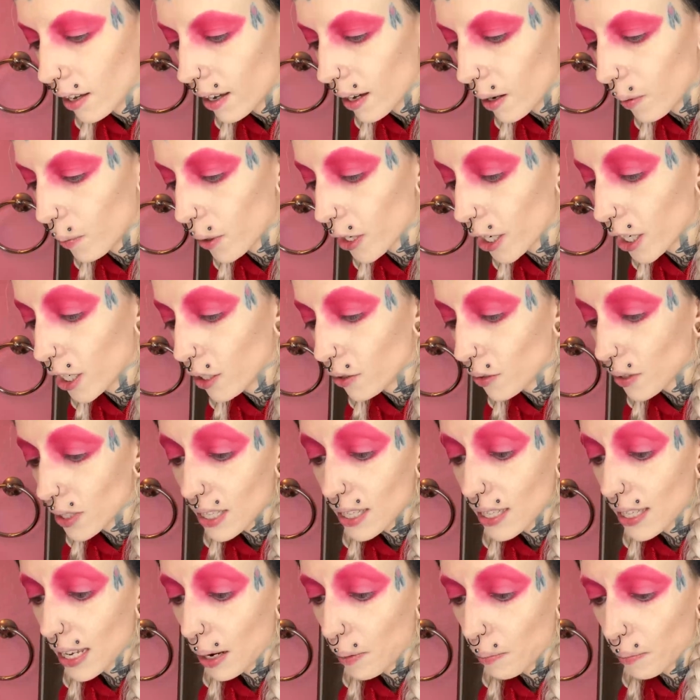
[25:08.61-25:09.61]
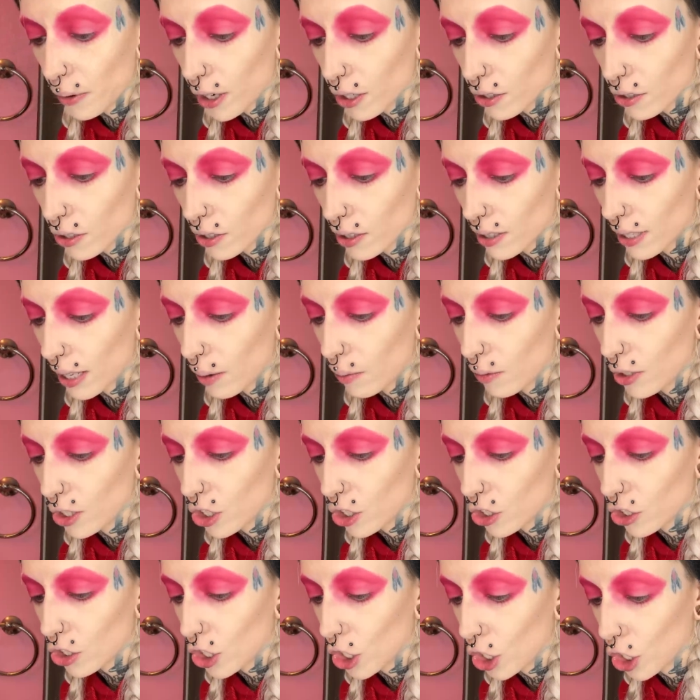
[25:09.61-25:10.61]
And we're gonna use the same brushes that we
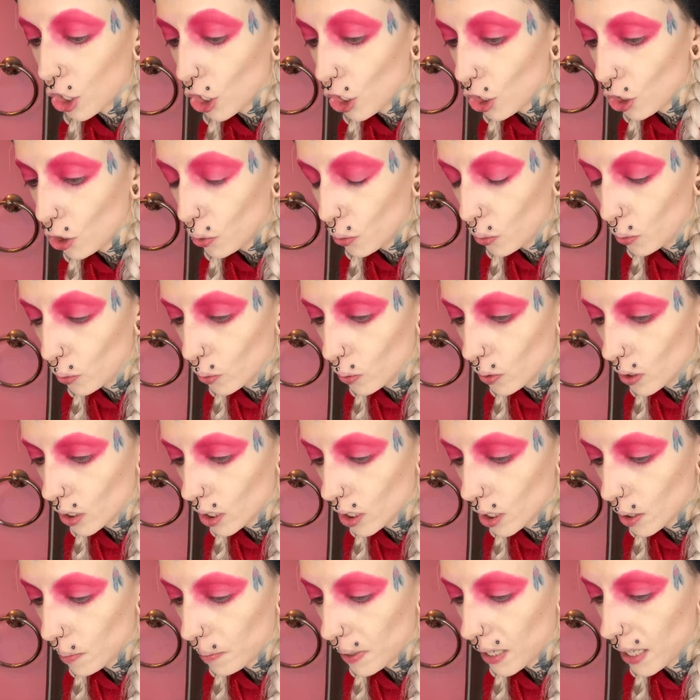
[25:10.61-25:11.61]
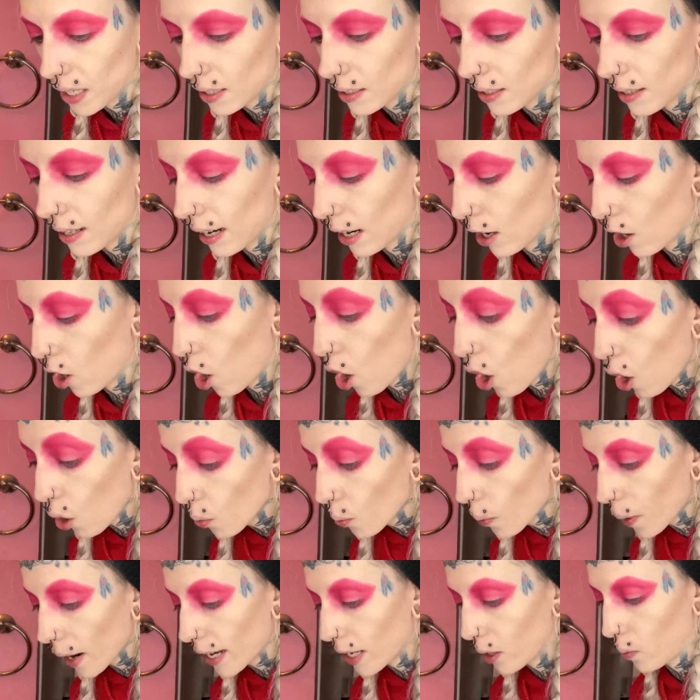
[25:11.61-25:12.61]
just used because they are
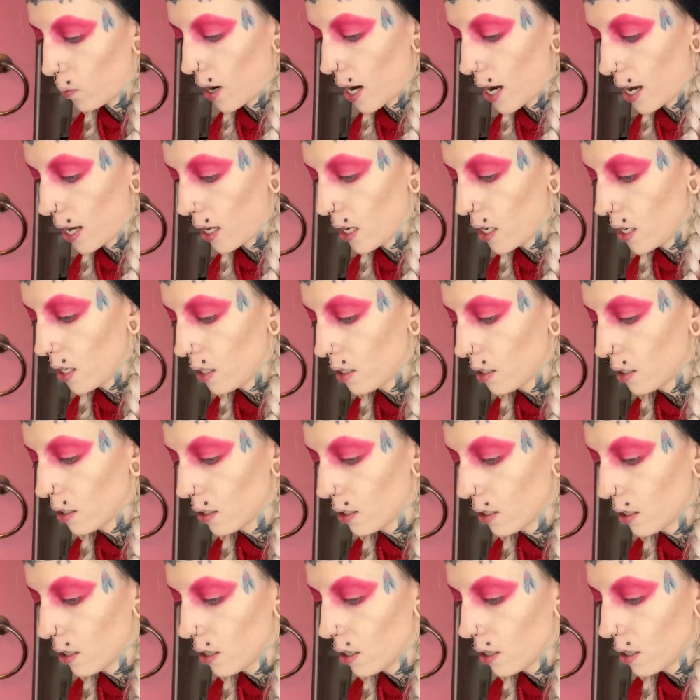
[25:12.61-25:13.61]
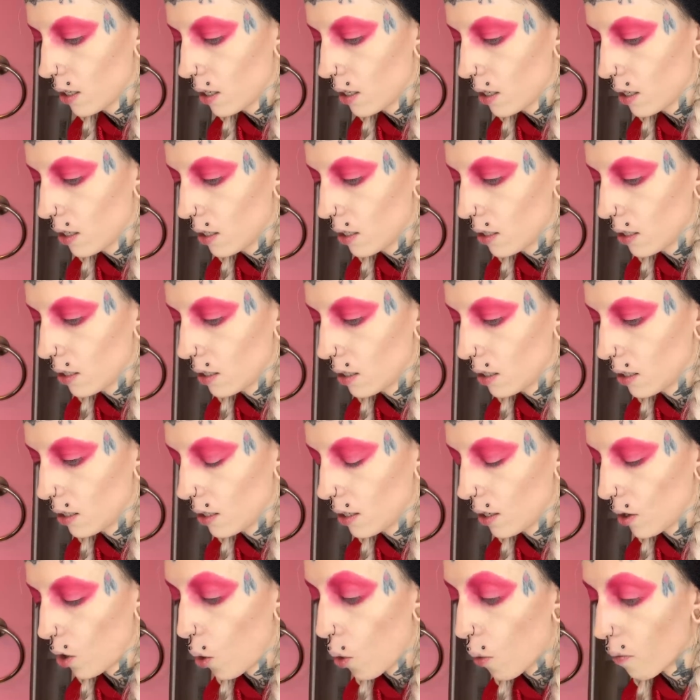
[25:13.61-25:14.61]
already red.
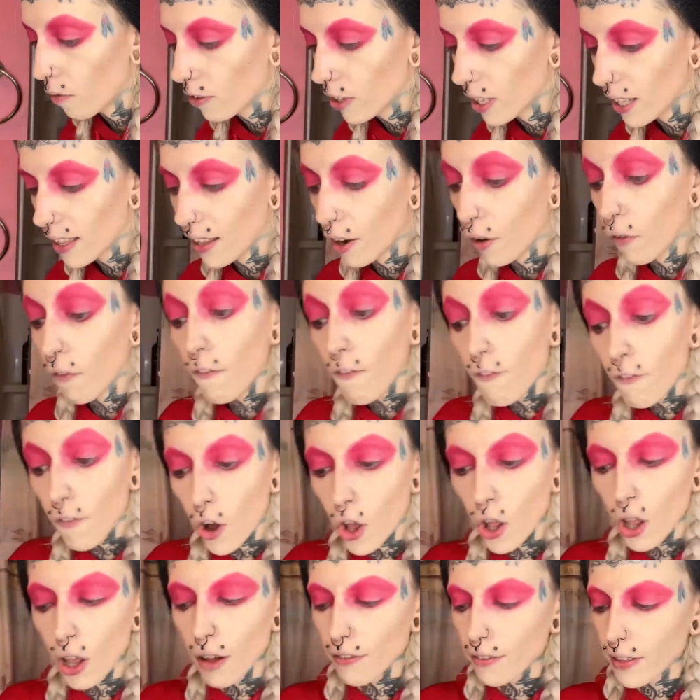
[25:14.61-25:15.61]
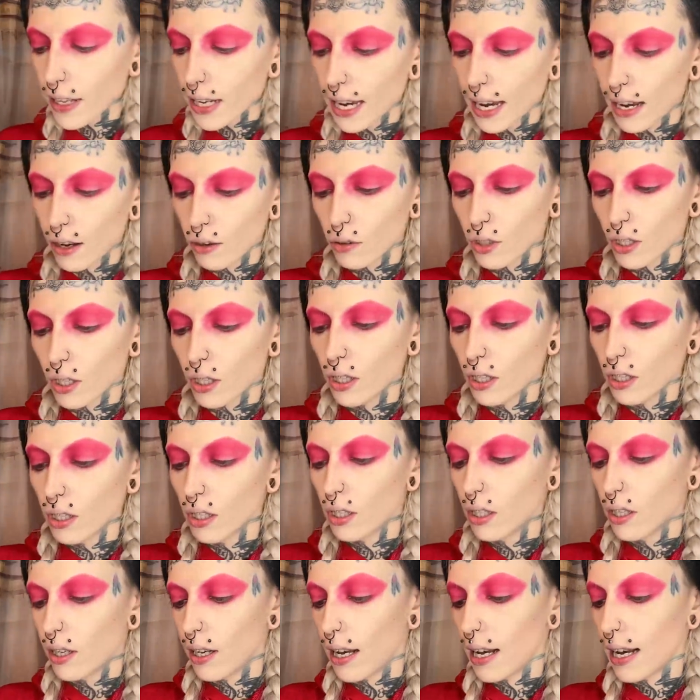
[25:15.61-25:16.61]
Hopefully they don't fall off the counter
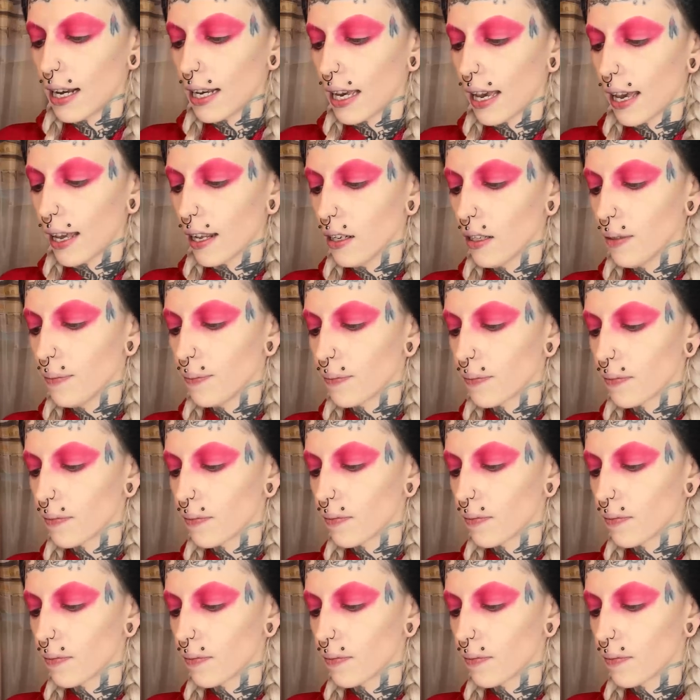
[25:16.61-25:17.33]
again.